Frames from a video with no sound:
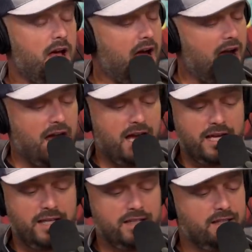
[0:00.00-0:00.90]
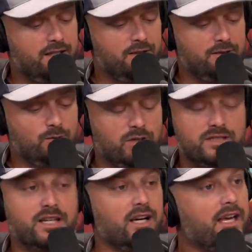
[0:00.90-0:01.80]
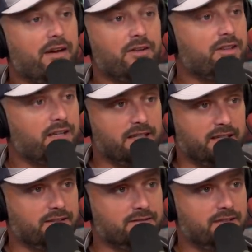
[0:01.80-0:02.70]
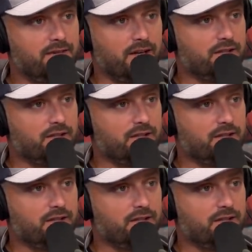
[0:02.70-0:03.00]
I would tuck everything in if I